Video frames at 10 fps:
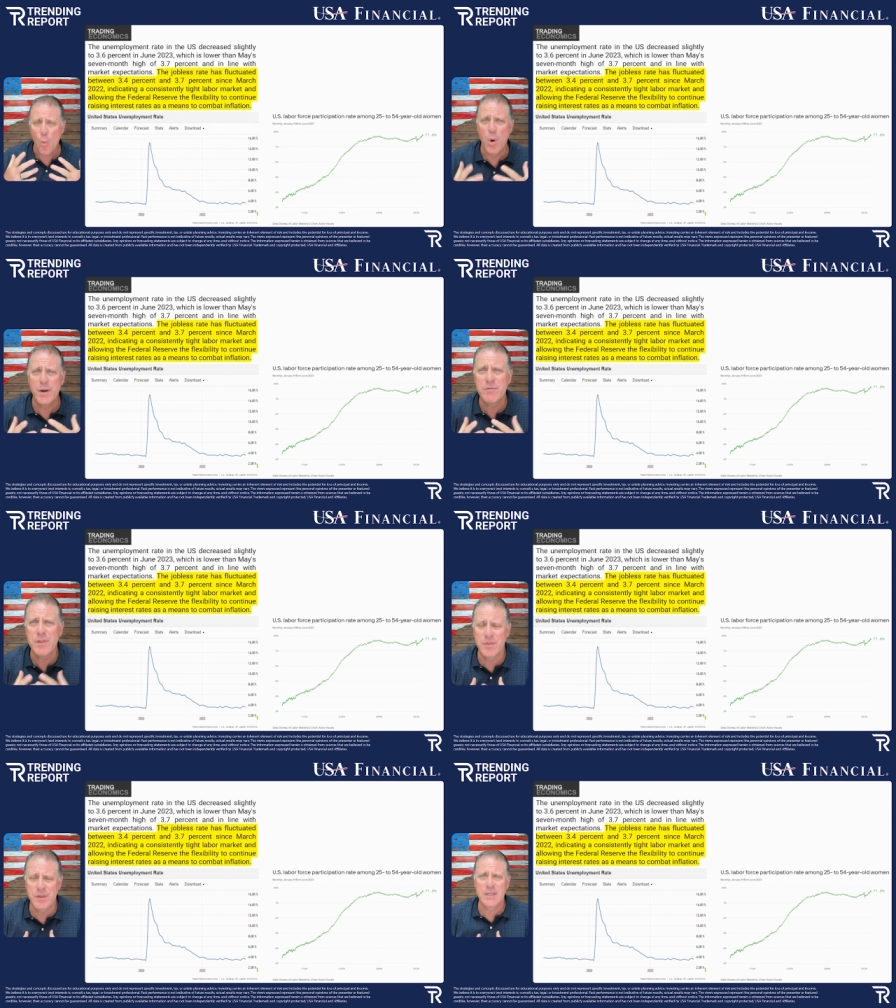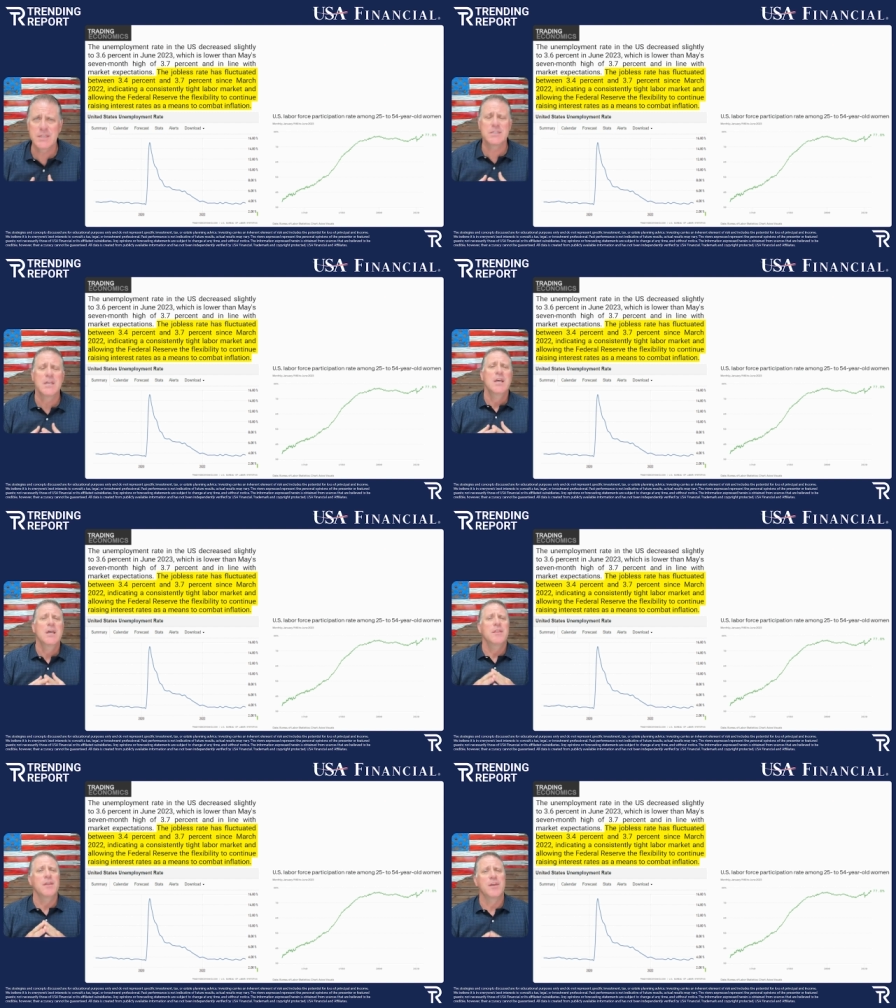one of the things
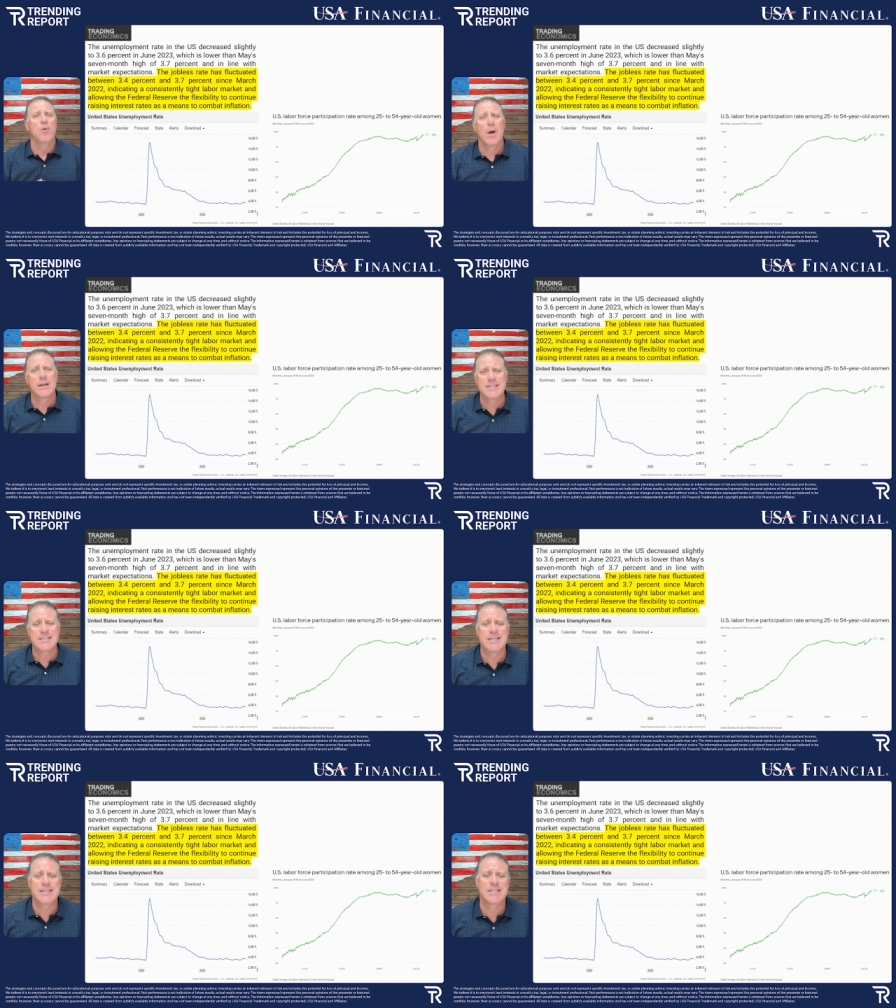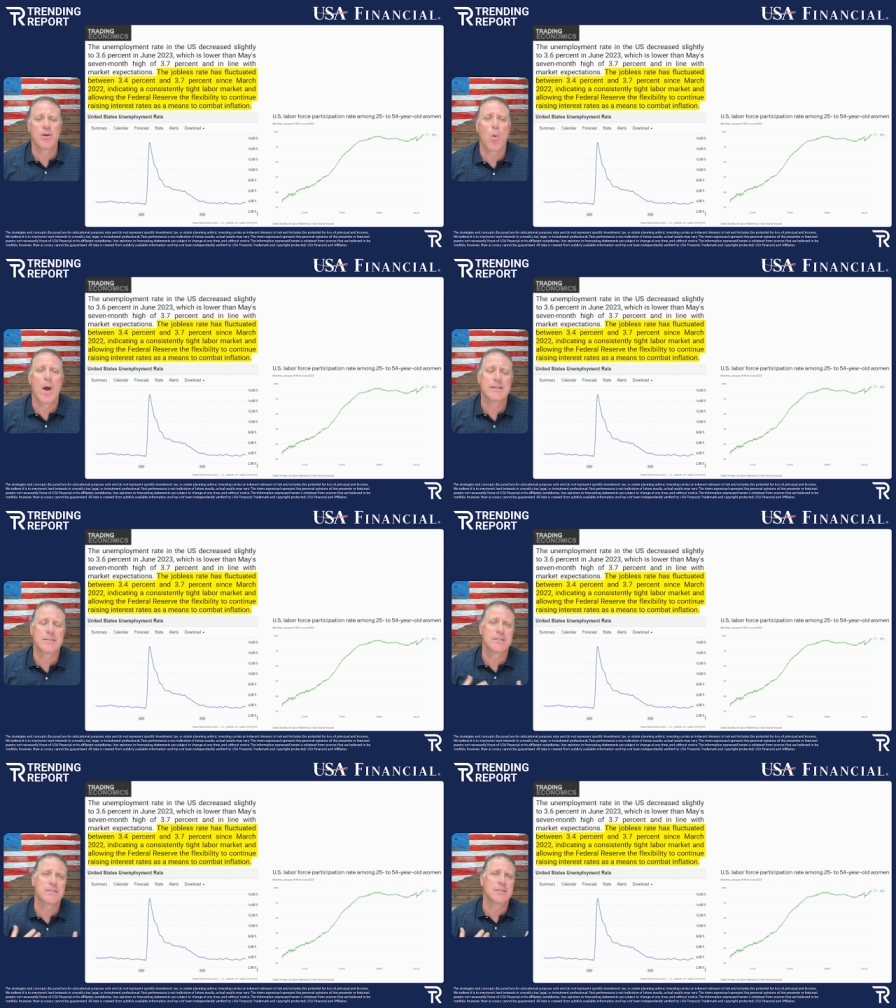that they want to see is they want
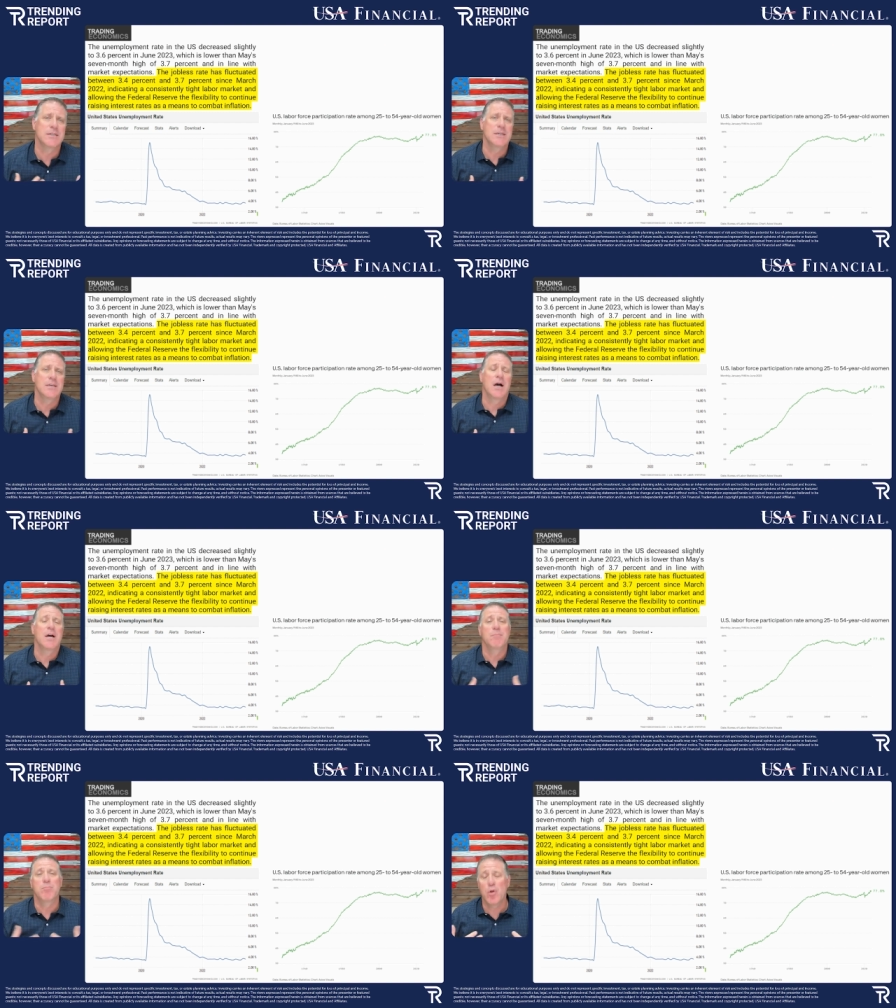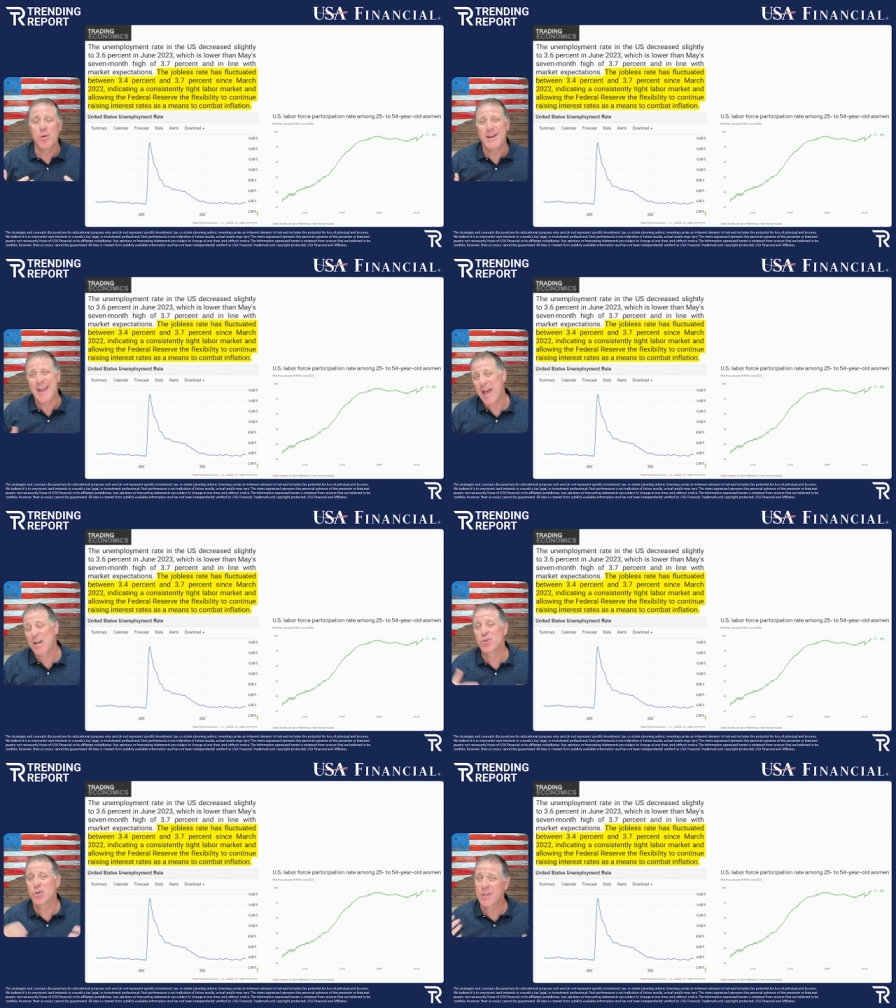to see unemployment
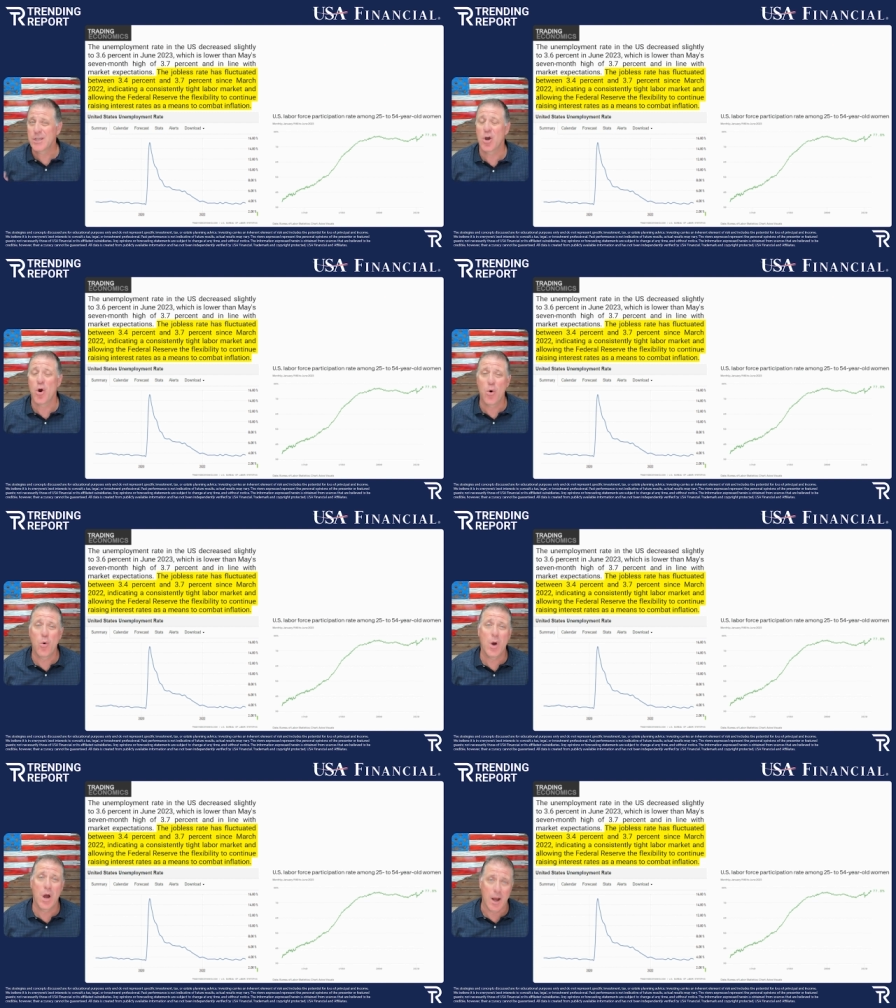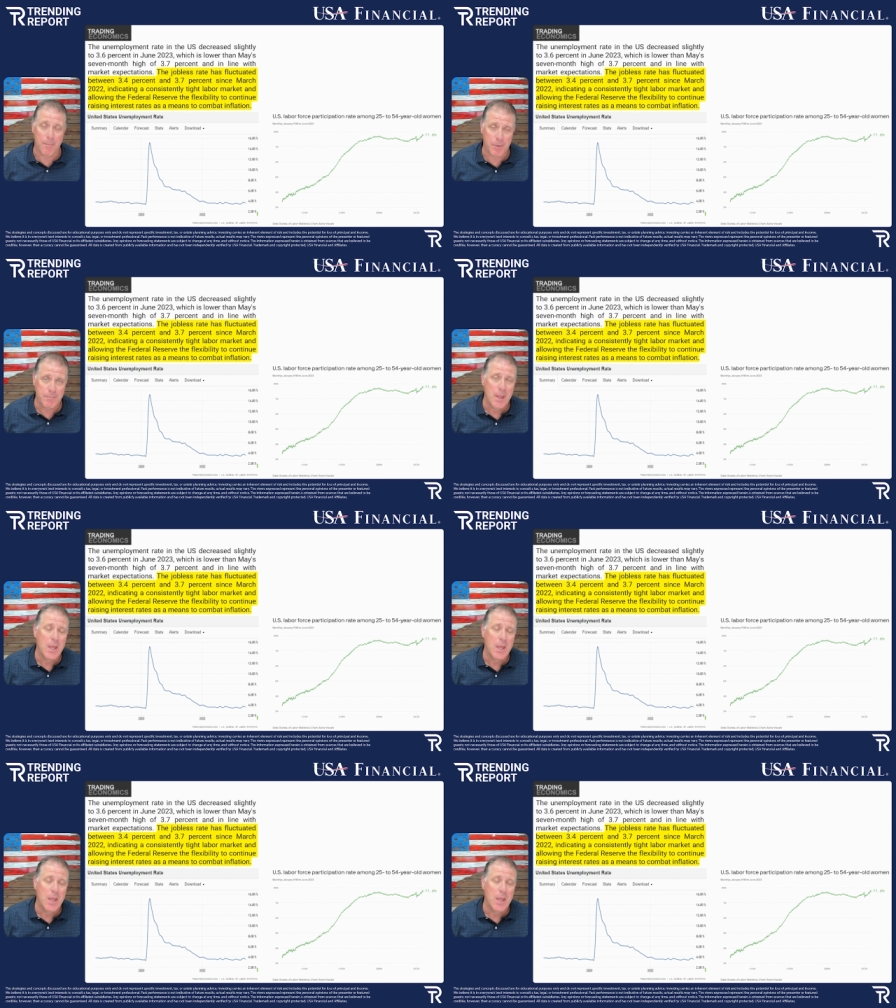actually go up.